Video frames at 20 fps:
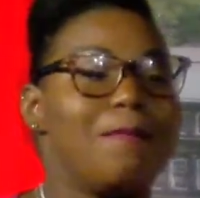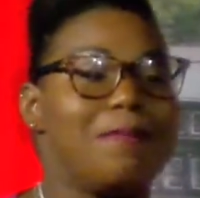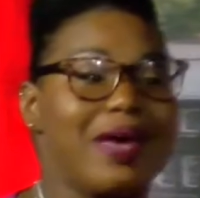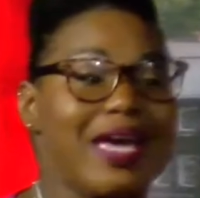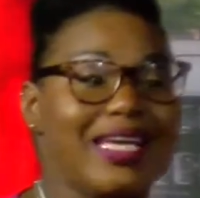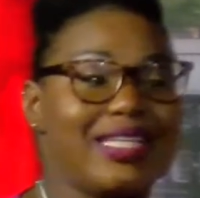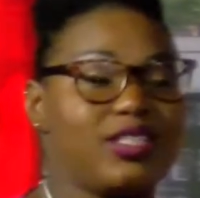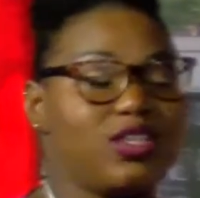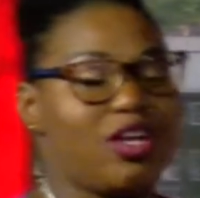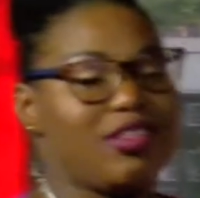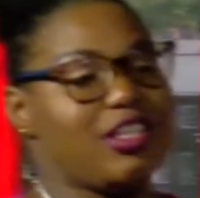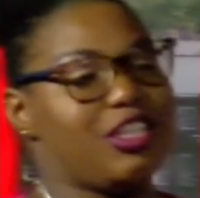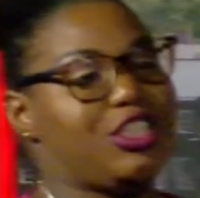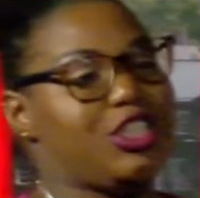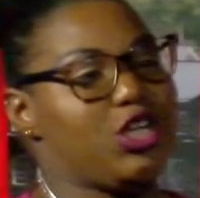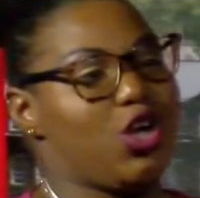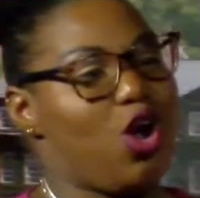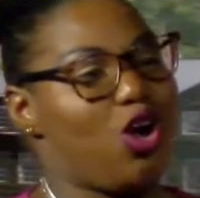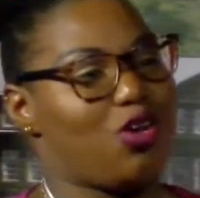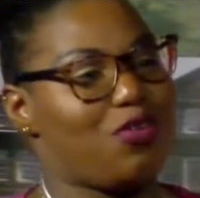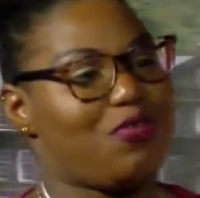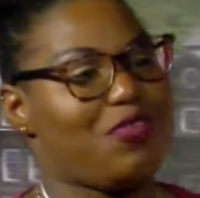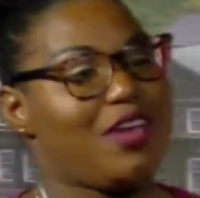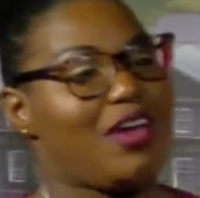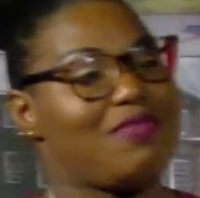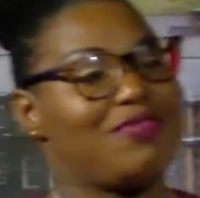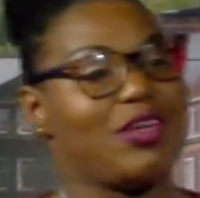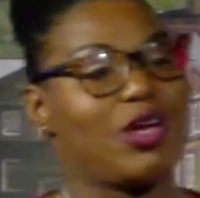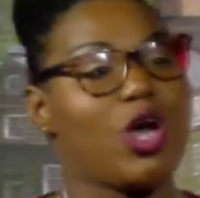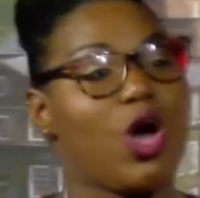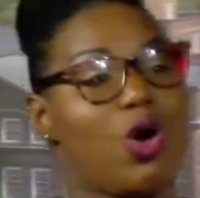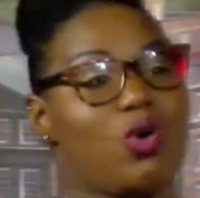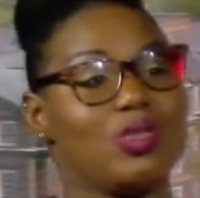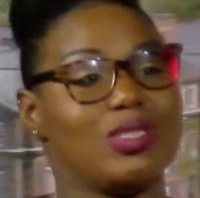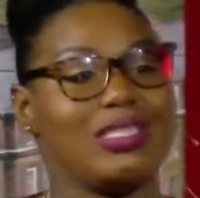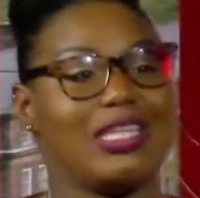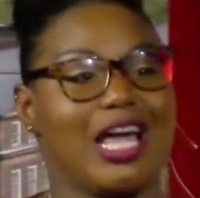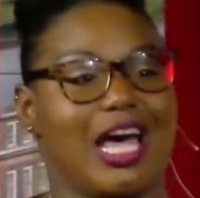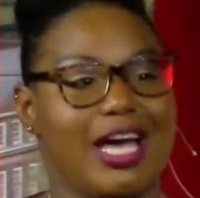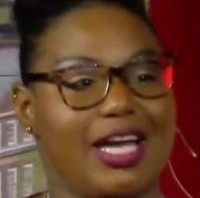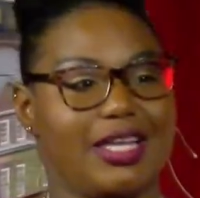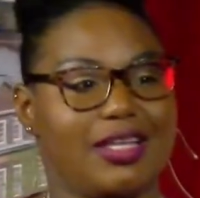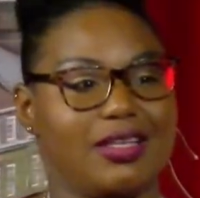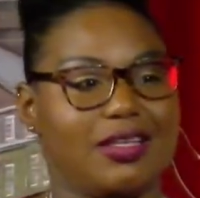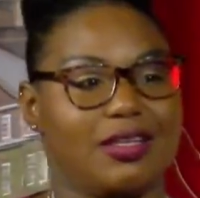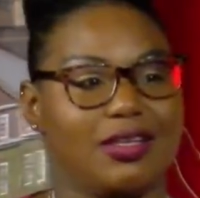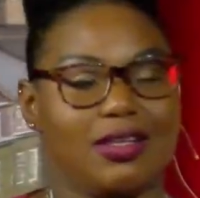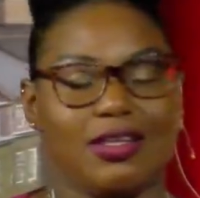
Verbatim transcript: based on the geography of the coastline.